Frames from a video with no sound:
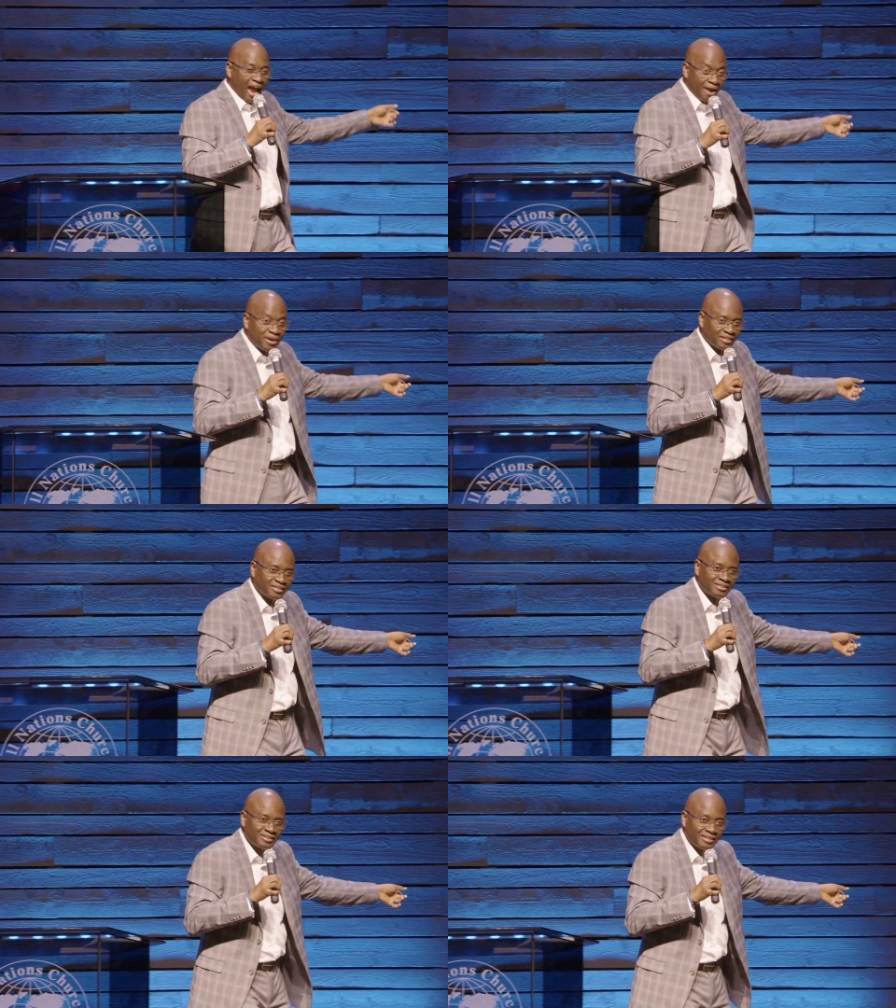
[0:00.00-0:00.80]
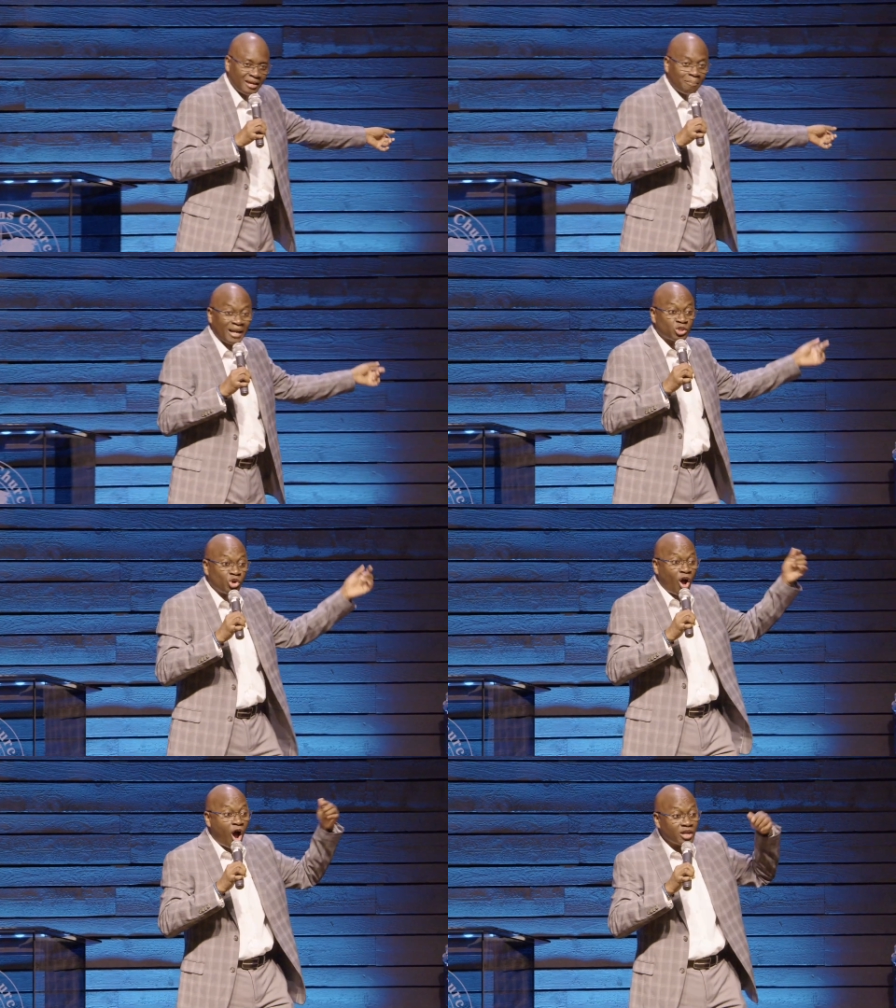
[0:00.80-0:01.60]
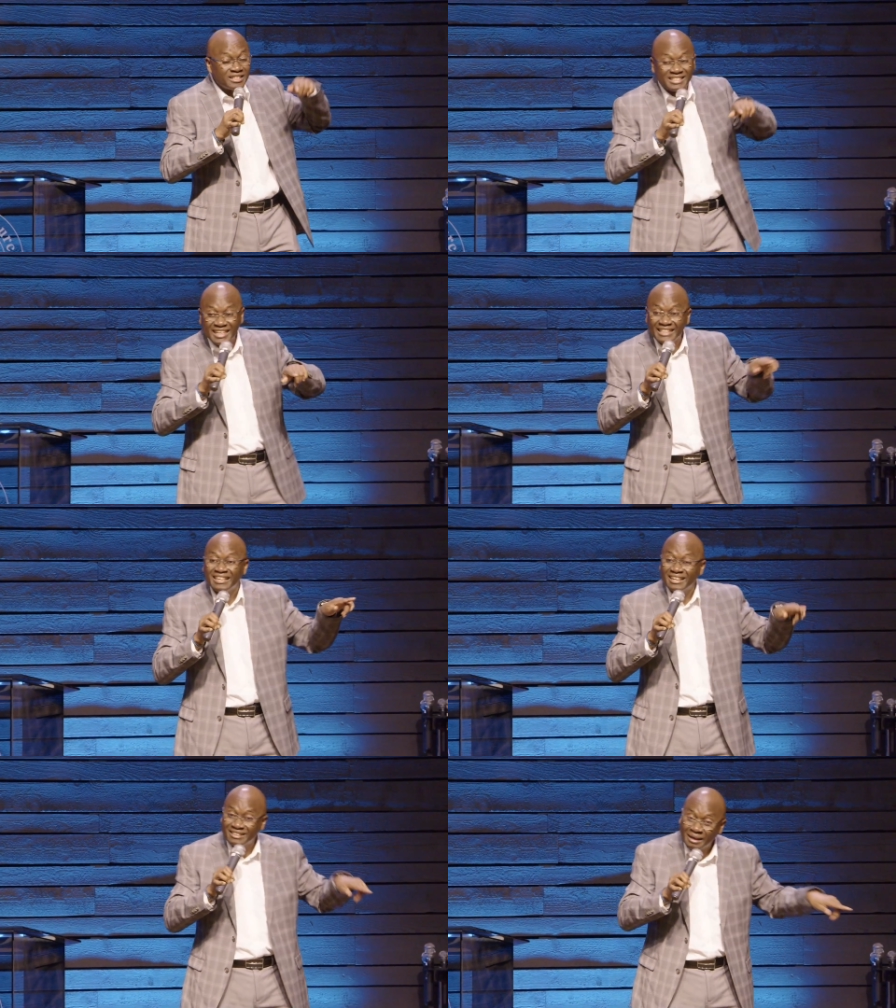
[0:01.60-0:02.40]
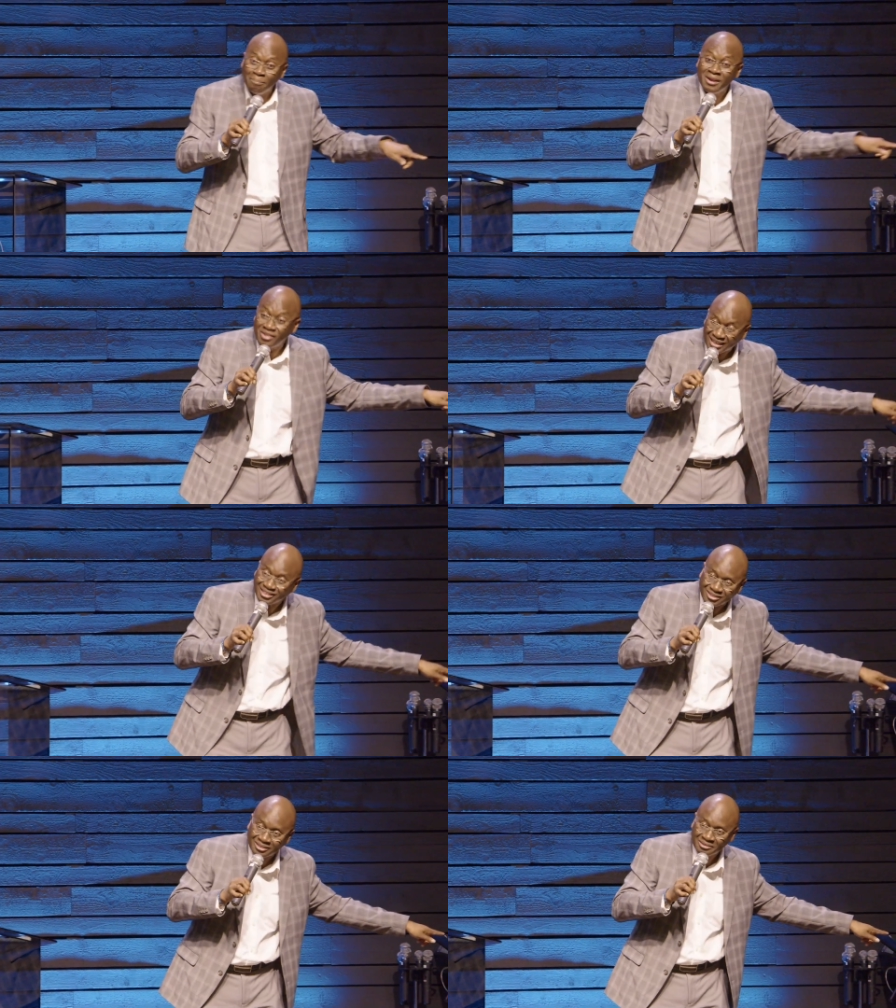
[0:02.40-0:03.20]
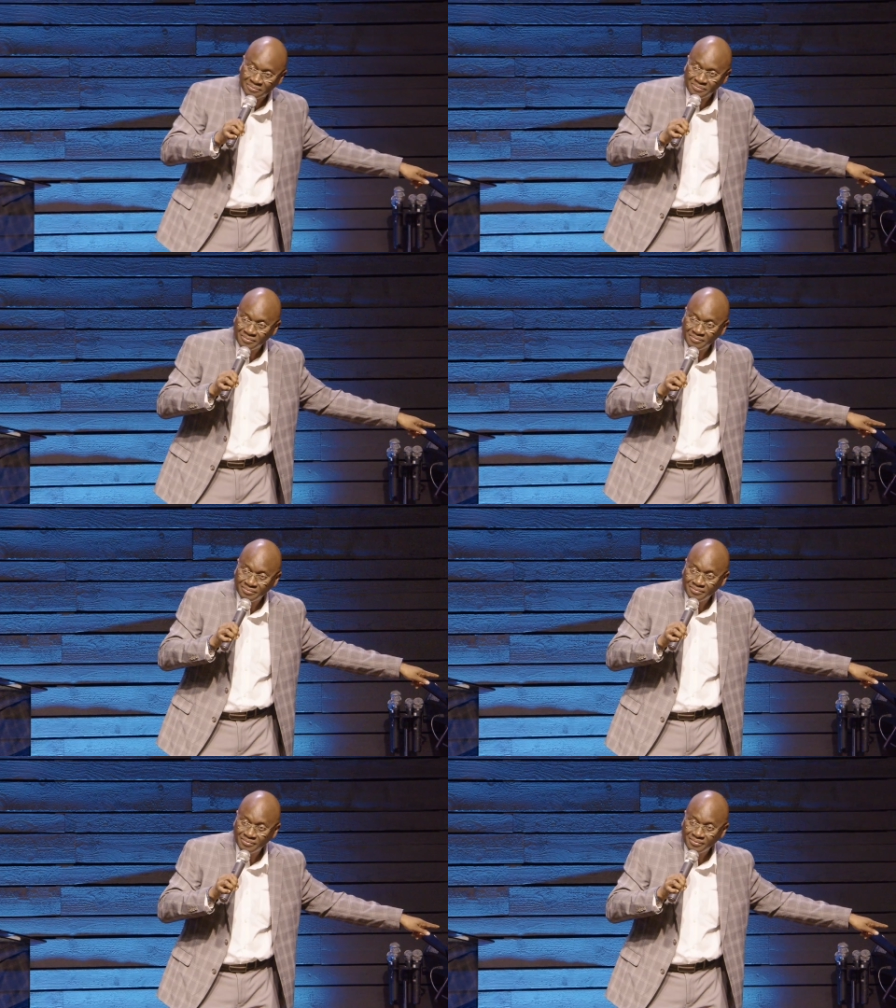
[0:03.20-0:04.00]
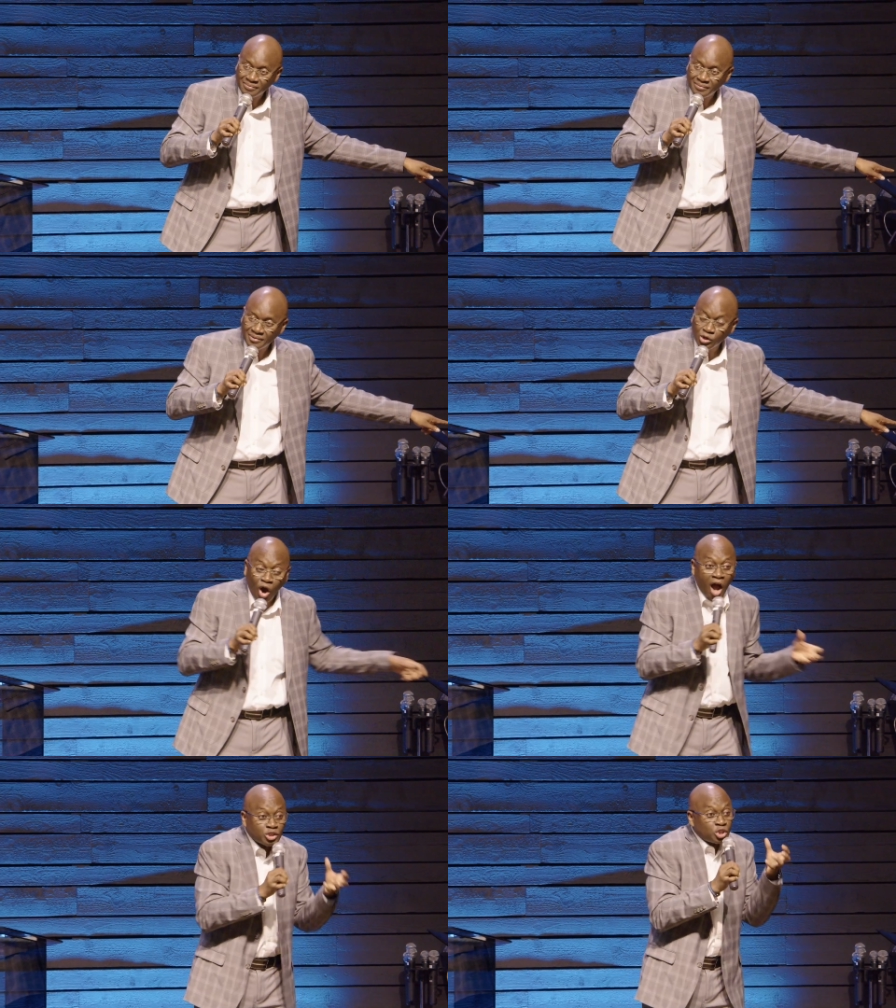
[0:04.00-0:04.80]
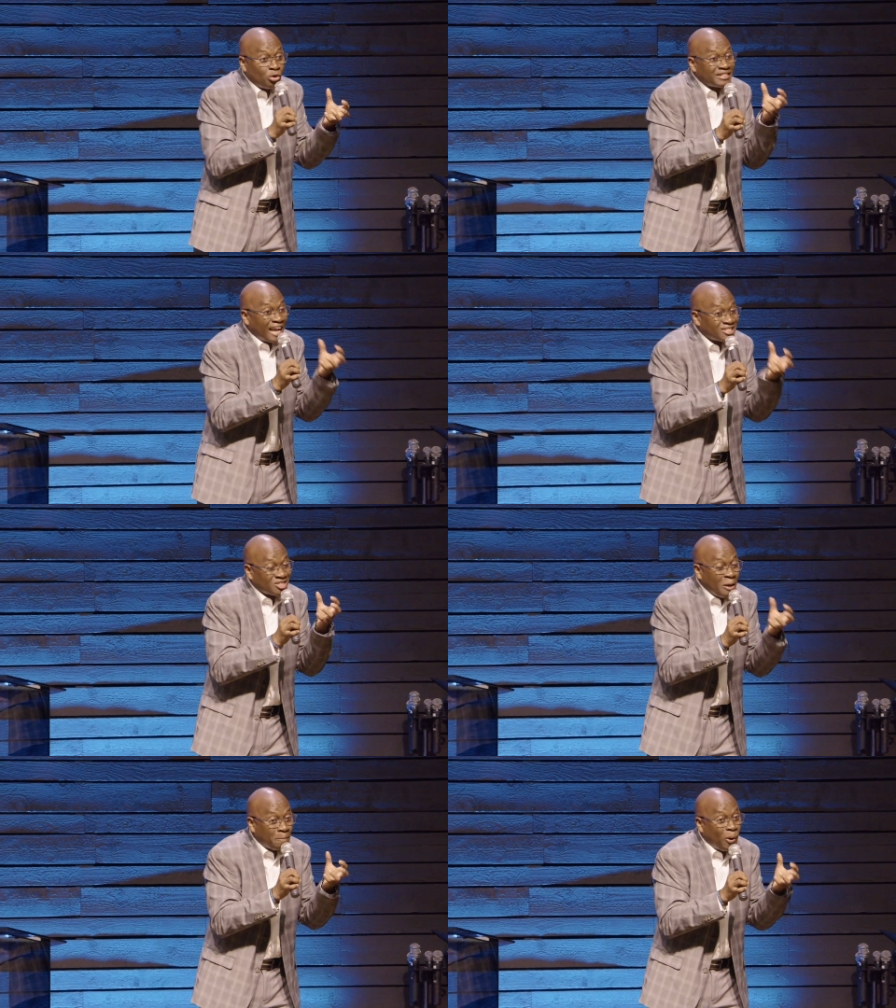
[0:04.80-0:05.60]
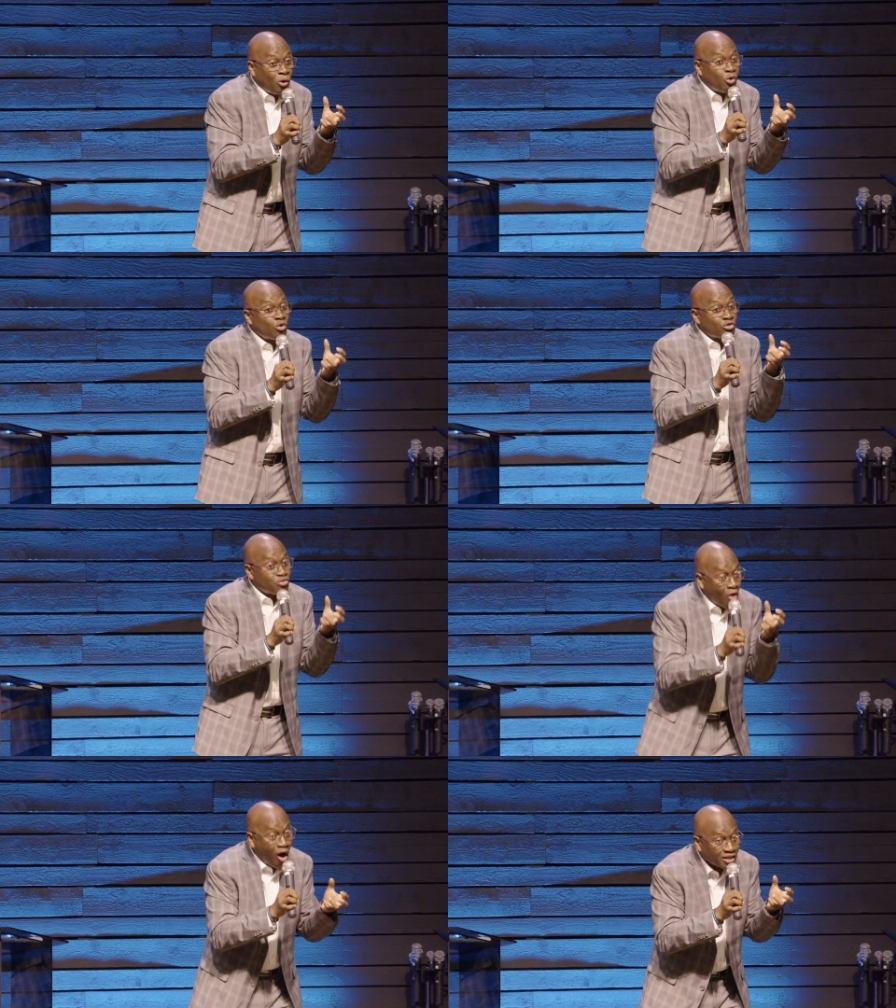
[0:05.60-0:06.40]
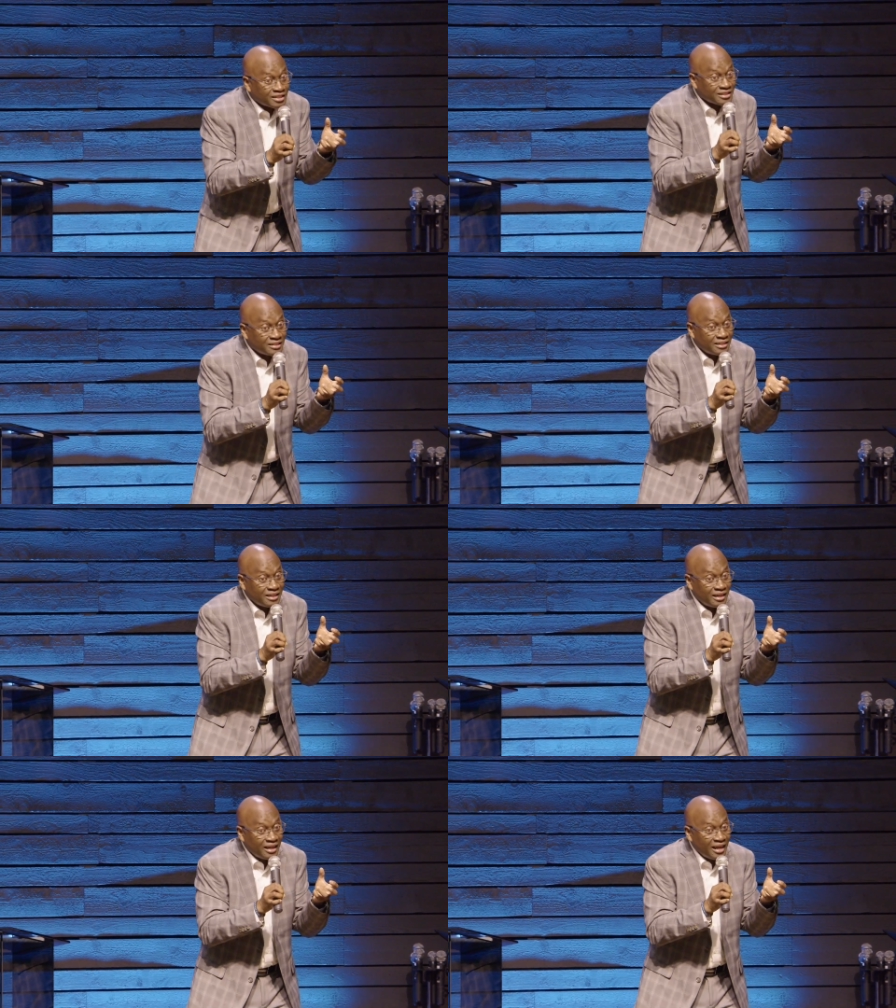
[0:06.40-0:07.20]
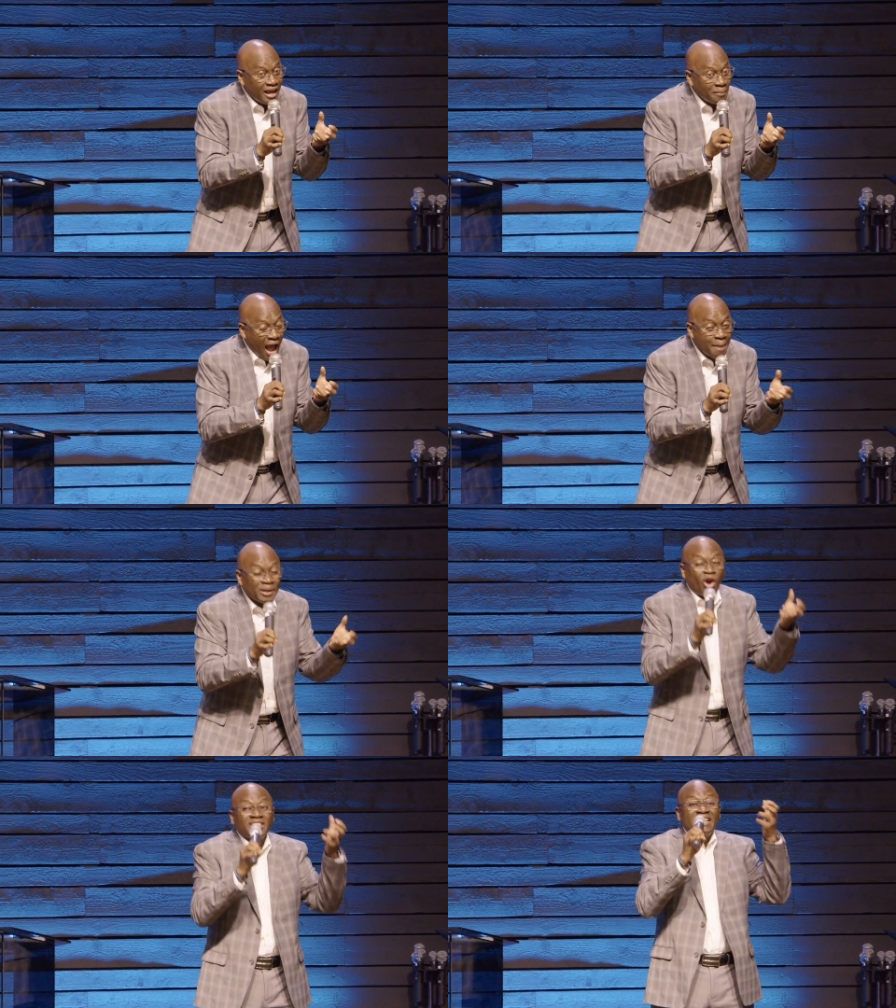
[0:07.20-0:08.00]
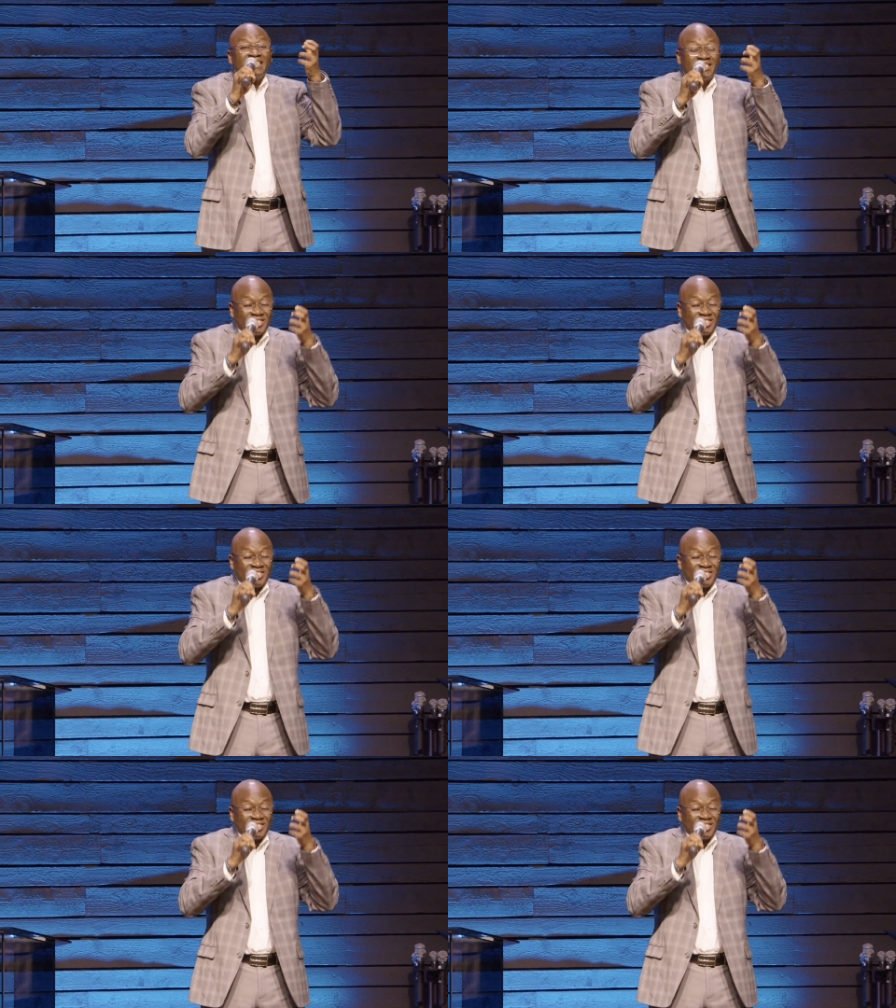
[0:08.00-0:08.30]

Aaron. But God did the miracle. God took that simple rod, and because He had